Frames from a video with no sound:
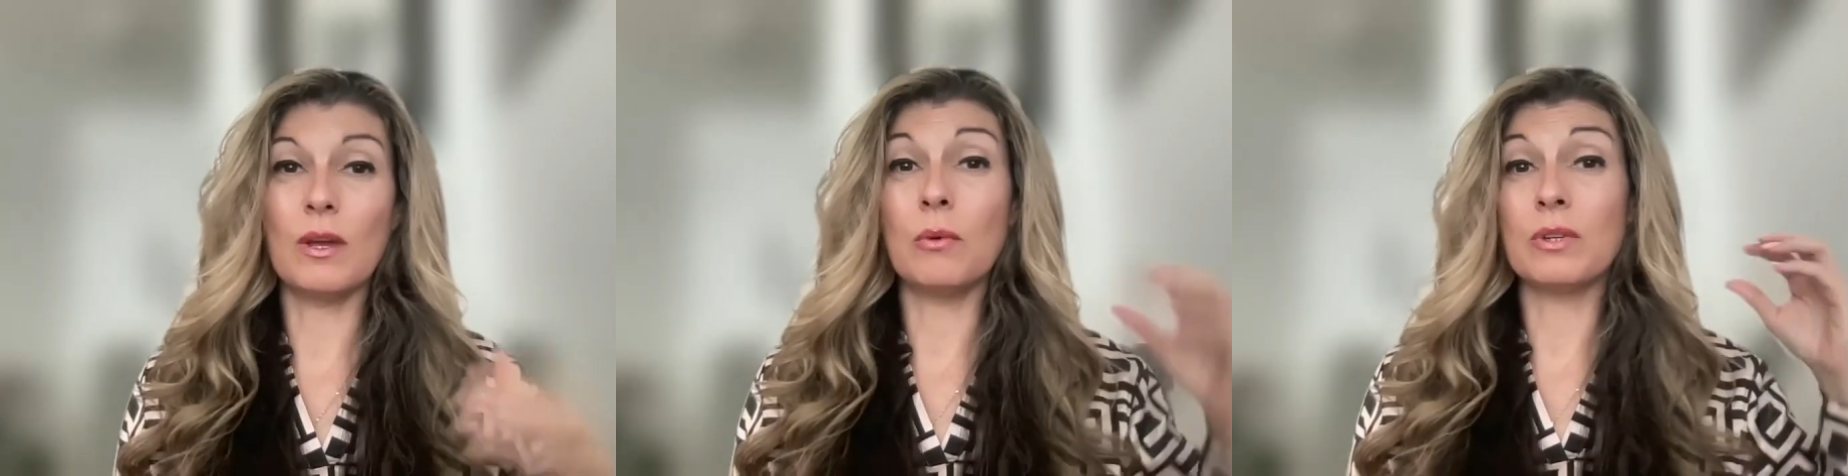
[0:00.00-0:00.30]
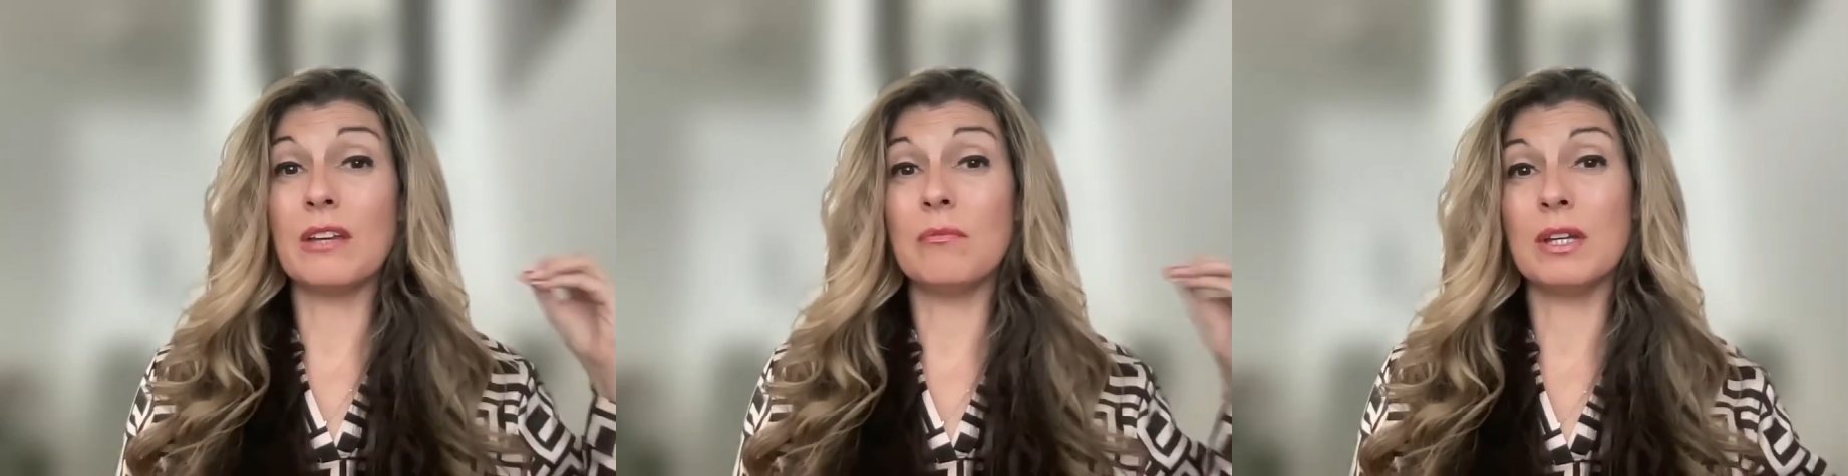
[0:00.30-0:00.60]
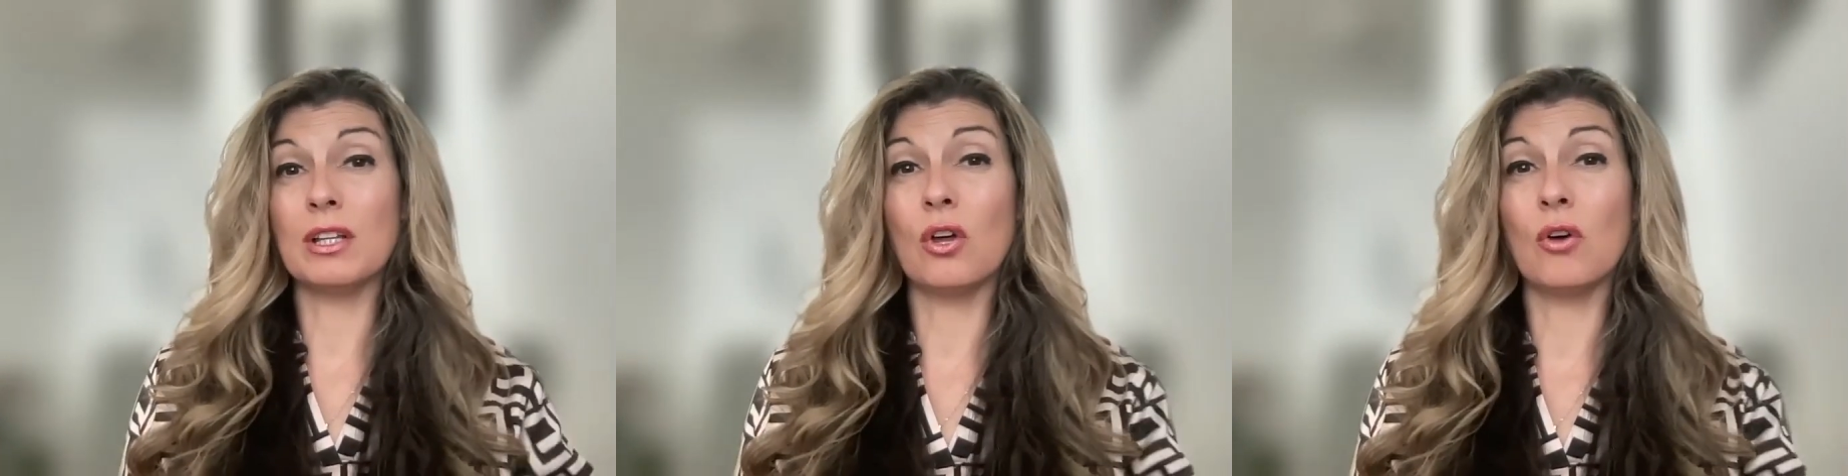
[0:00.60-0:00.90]
it would give
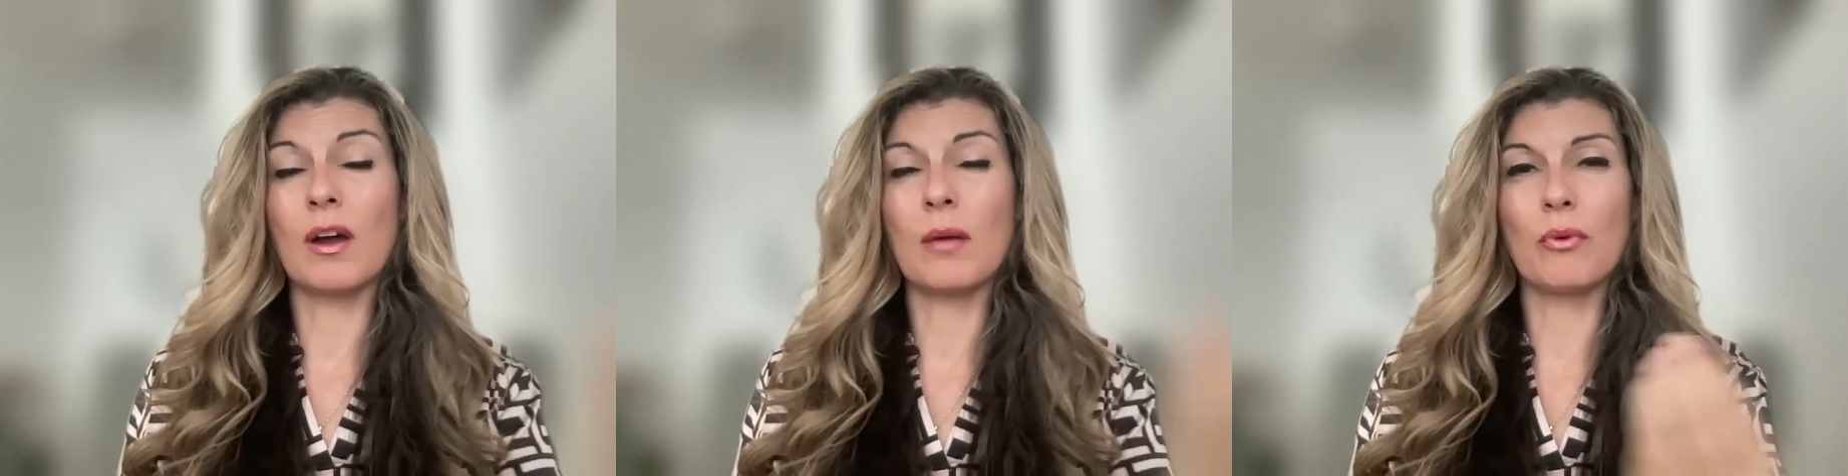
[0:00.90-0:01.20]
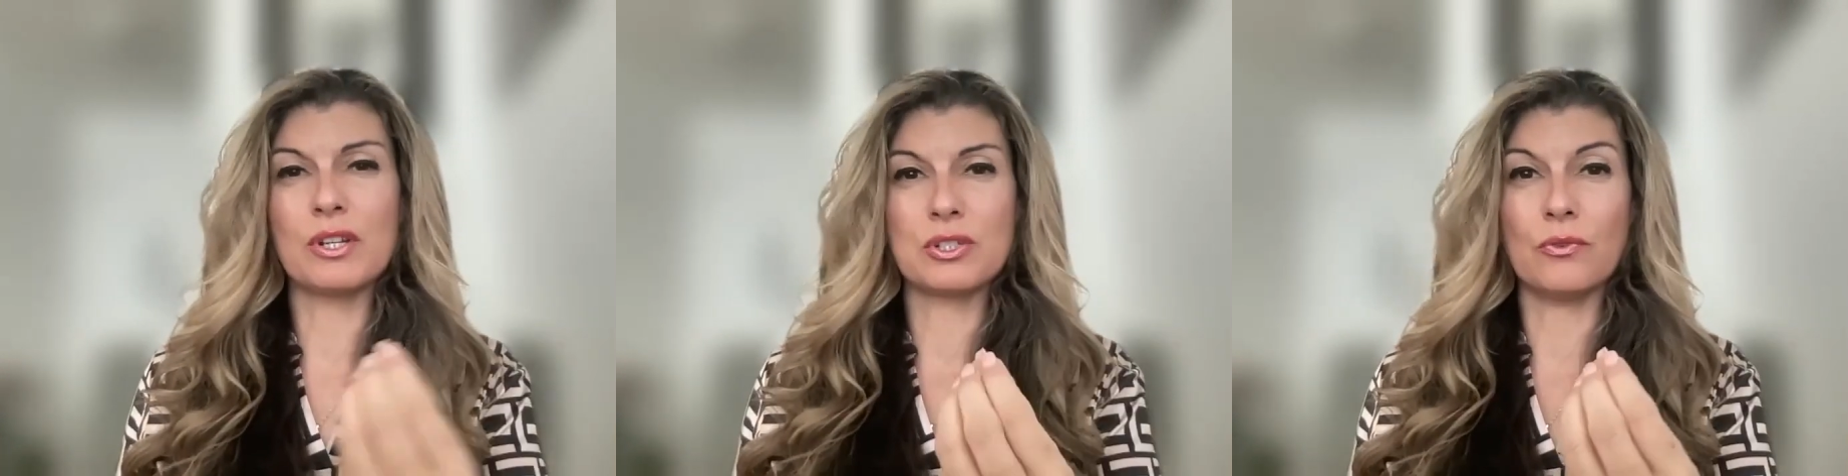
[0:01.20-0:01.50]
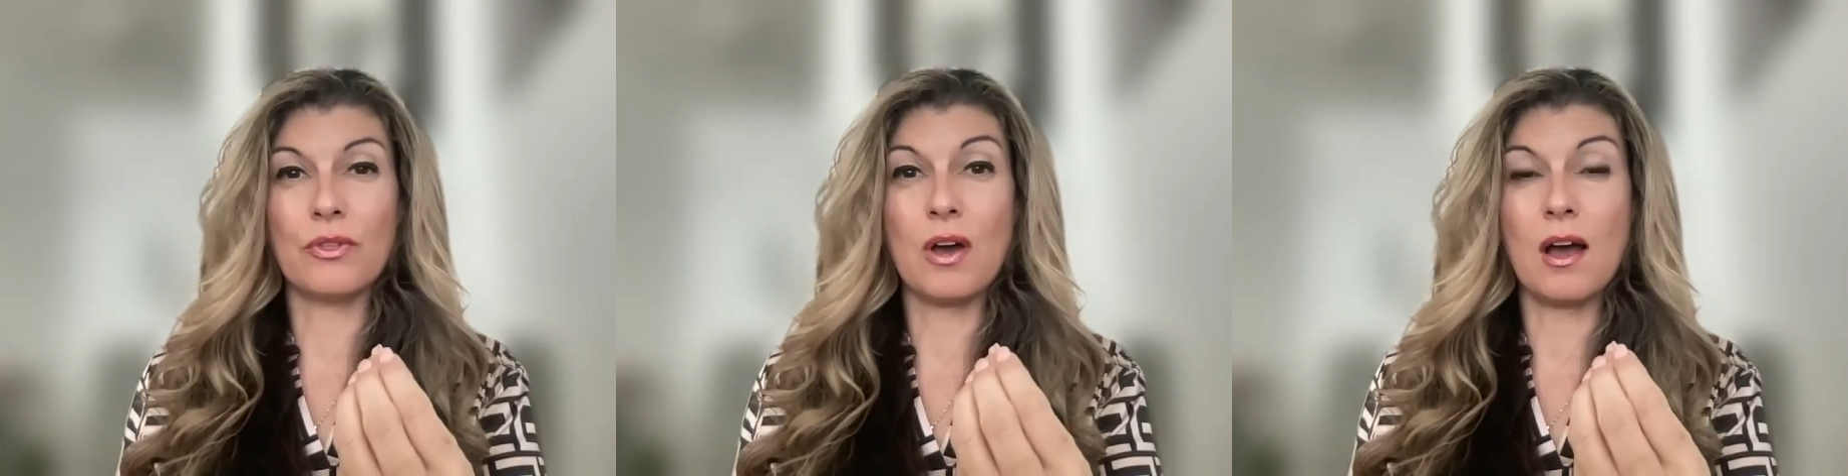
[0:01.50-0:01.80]
me a low
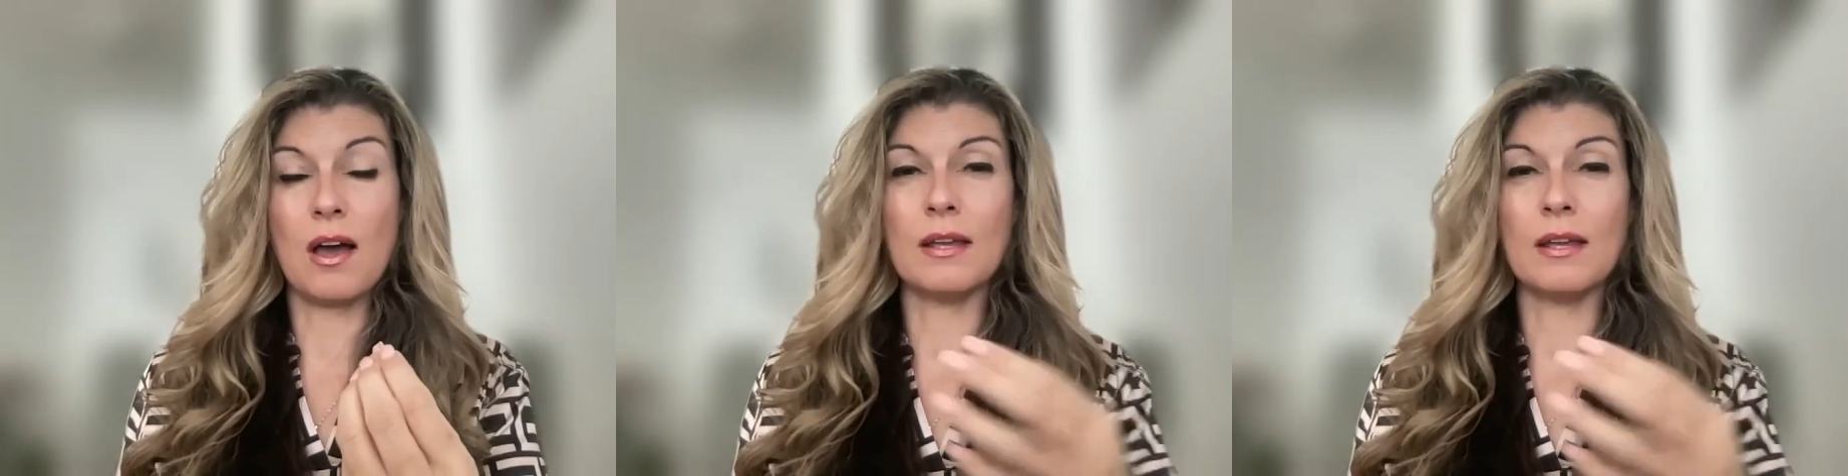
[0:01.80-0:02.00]
vibrational thought.